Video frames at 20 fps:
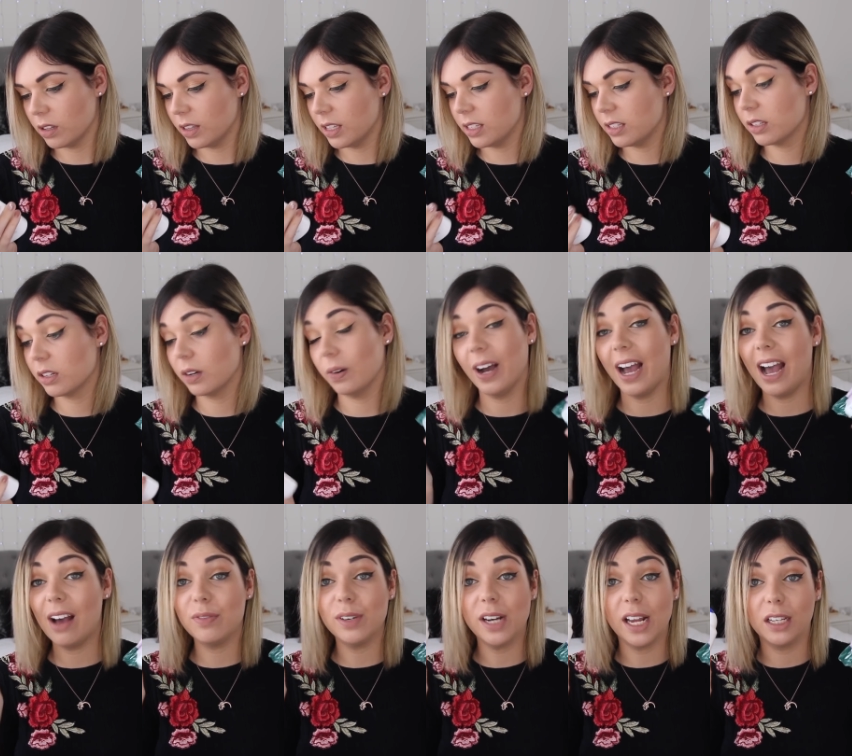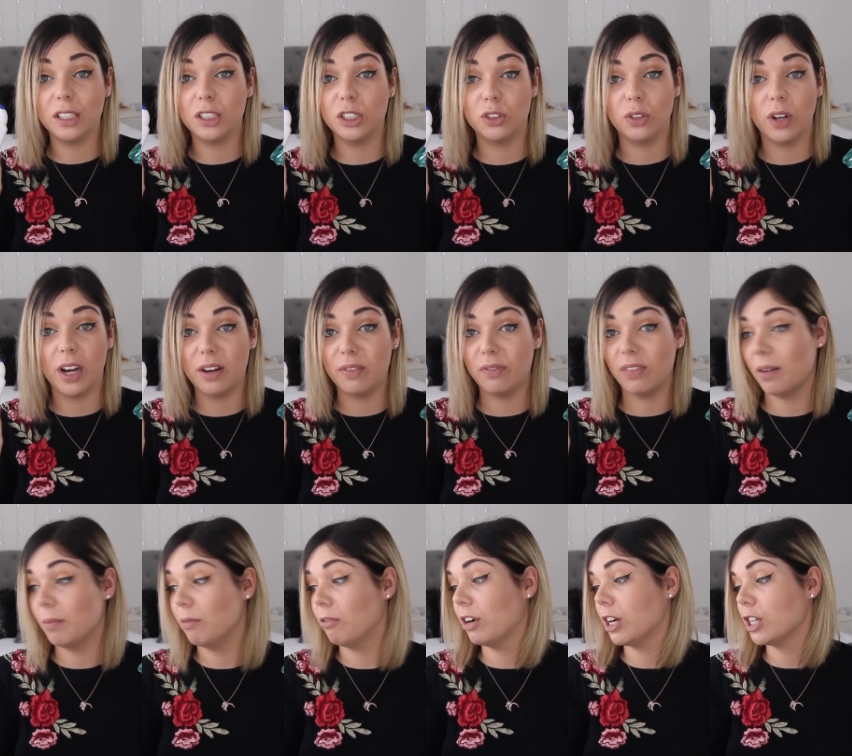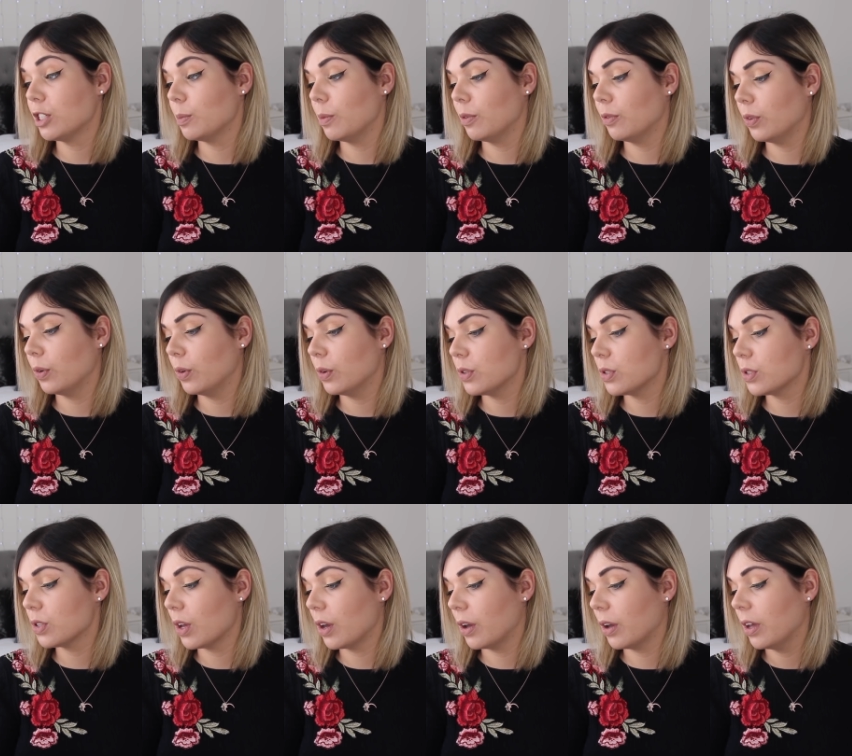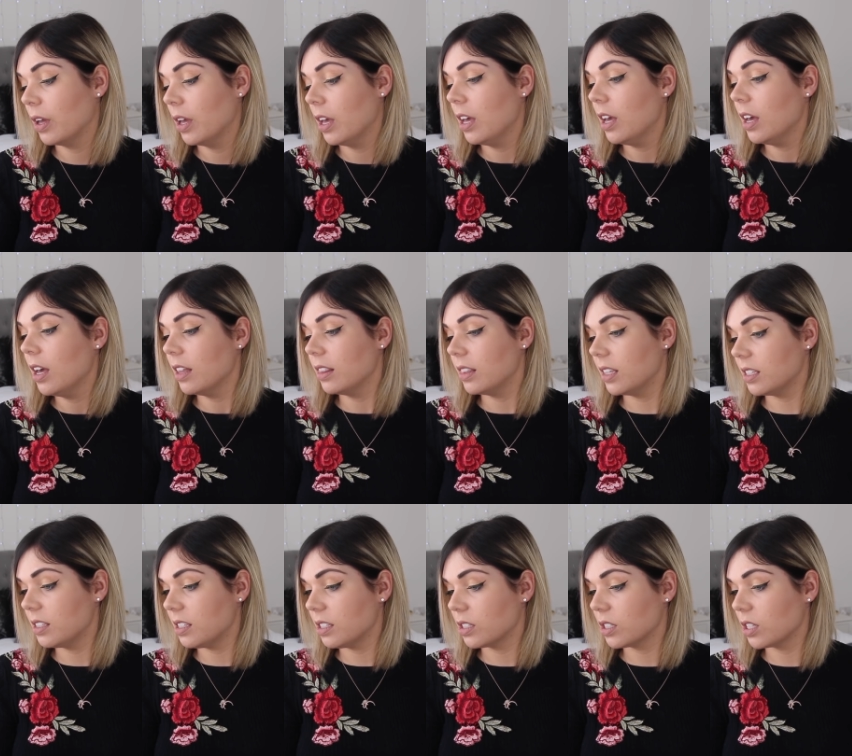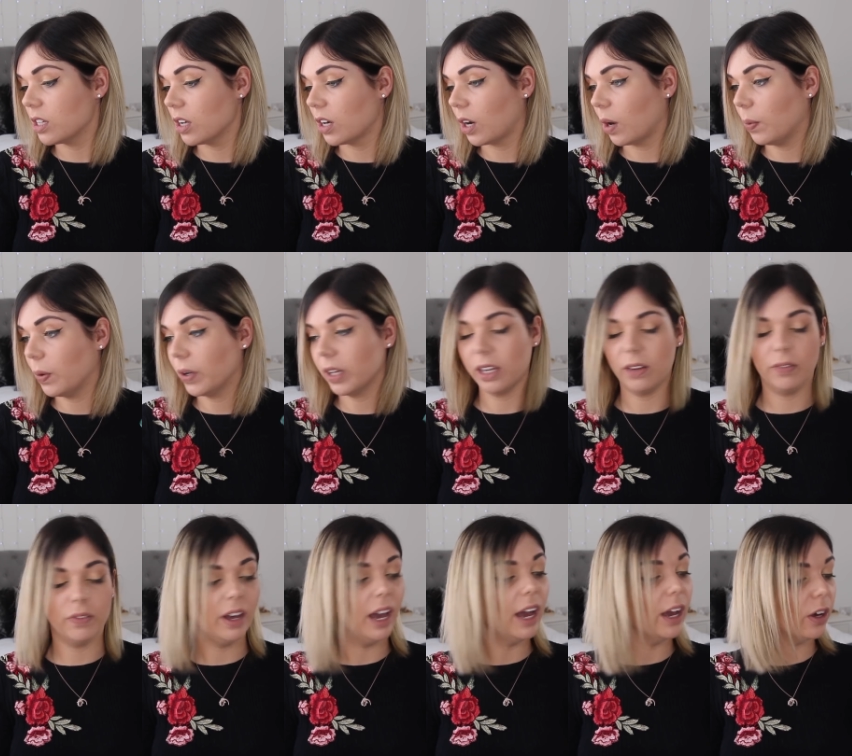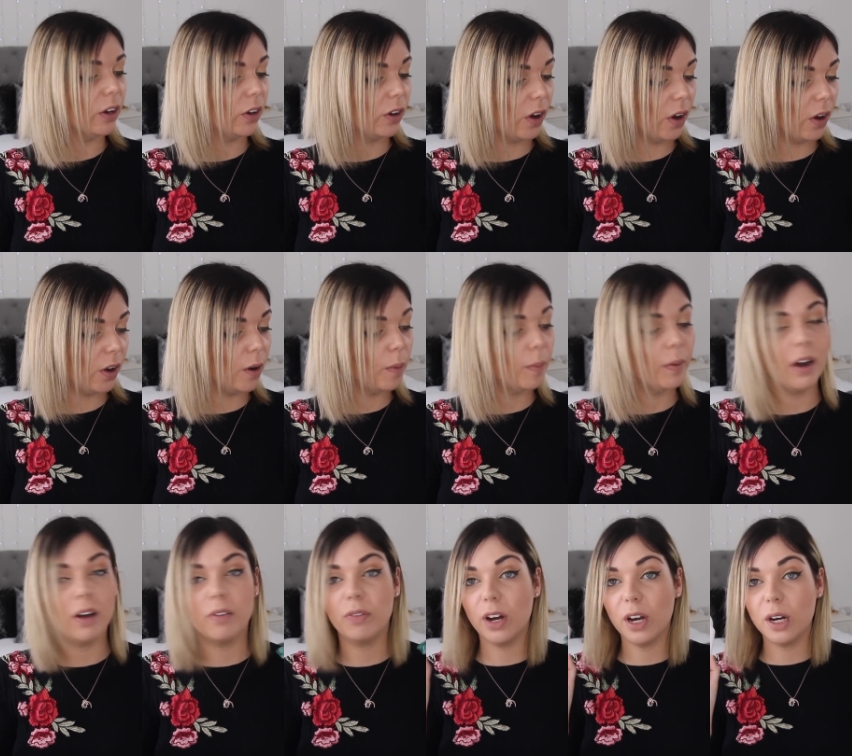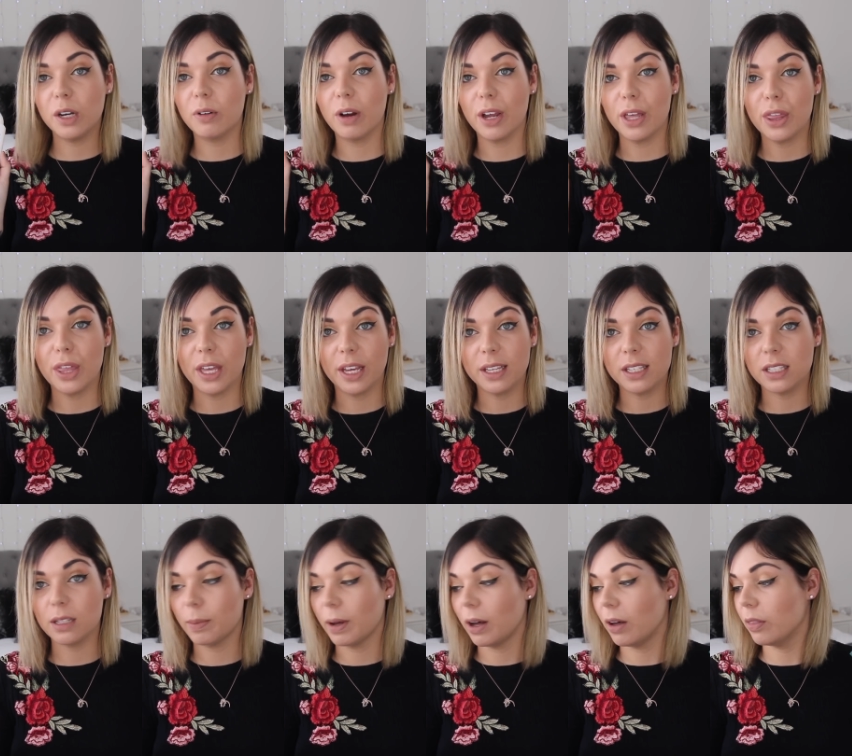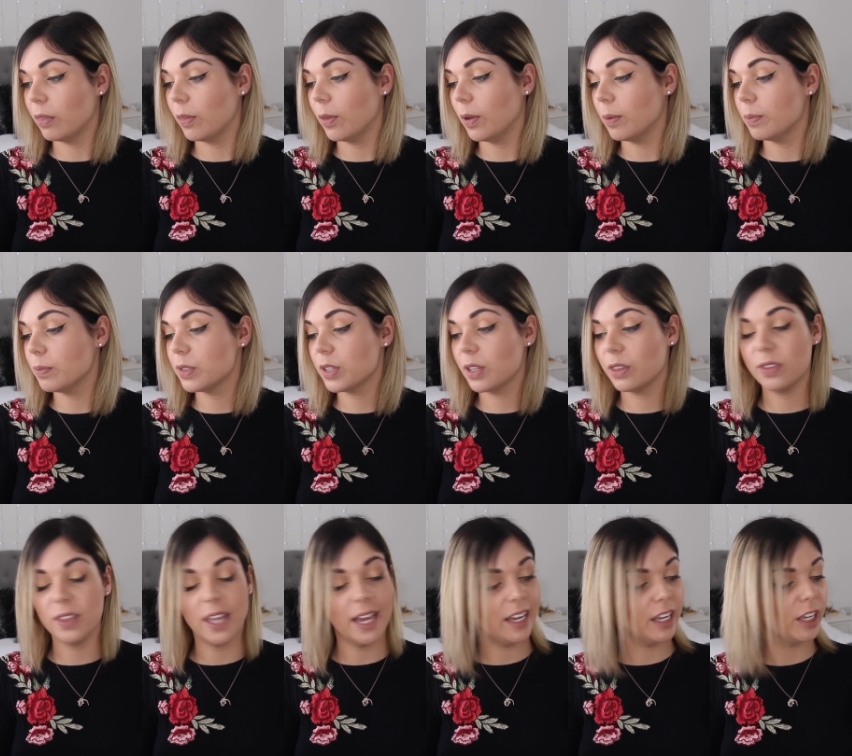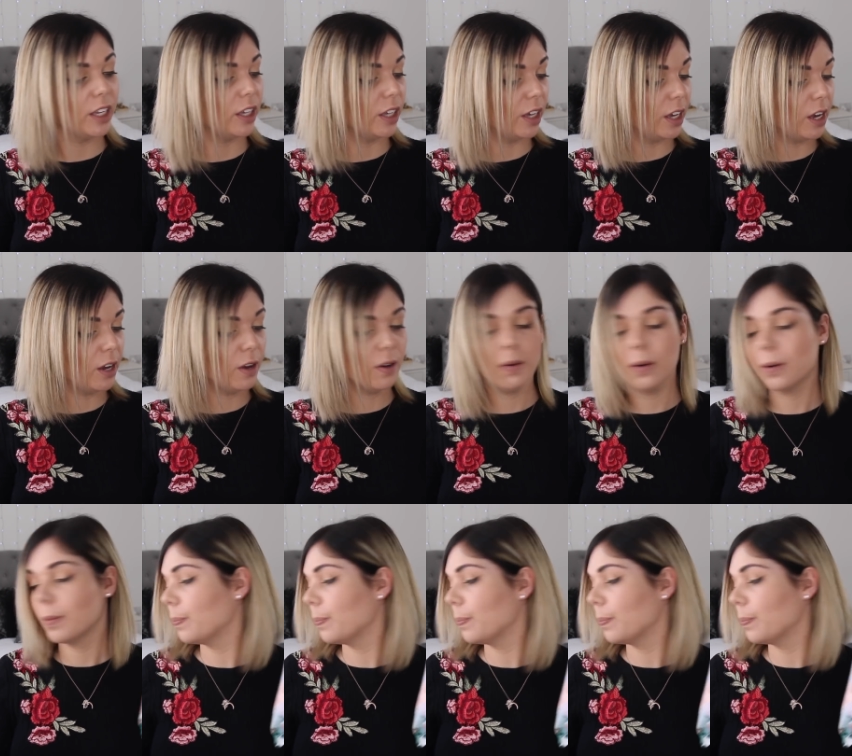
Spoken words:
Oh, this is cool. I haven't actually tried Femfresh before, so this is good. I will give it a go, but I've heard great things about them, so thank you.